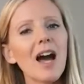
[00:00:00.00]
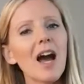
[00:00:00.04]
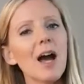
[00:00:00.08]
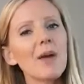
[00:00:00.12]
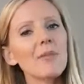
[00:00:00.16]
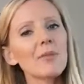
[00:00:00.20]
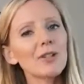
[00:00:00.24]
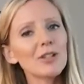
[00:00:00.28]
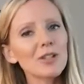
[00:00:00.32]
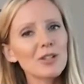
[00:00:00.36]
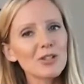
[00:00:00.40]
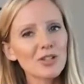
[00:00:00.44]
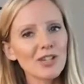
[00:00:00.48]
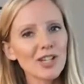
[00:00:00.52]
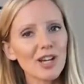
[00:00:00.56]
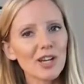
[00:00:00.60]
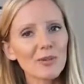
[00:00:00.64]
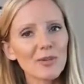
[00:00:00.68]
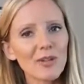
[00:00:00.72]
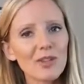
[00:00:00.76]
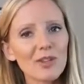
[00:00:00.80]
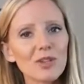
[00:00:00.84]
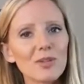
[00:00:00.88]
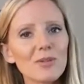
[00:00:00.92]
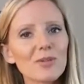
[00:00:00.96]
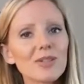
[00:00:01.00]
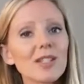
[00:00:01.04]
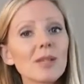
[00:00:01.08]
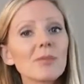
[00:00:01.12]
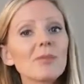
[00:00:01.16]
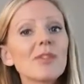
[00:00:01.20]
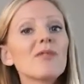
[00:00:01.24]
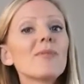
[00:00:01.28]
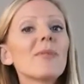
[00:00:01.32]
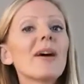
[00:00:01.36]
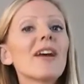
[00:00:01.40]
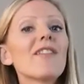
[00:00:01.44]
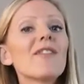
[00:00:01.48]
I'm going to share with you some
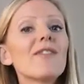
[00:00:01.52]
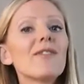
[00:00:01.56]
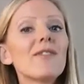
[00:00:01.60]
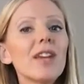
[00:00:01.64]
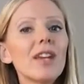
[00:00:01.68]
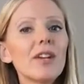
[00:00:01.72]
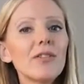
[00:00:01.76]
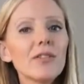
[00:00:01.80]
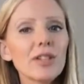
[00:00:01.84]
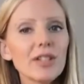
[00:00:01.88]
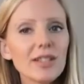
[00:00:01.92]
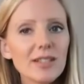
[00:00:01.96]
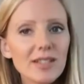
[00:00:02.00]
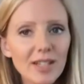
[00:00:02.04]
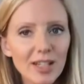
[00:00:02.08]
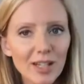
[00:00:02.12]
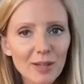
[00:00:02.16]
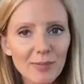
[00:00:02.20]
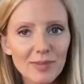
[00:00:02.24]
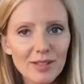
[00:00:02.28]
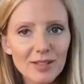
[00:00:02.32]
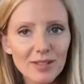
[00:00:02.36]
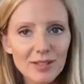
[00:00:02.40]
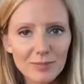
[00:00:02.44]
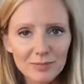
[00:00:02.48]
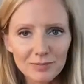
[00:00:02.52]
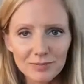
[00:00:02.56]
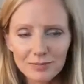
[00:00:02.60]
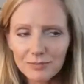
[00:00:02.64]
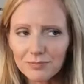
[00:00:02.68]
of my favorite tips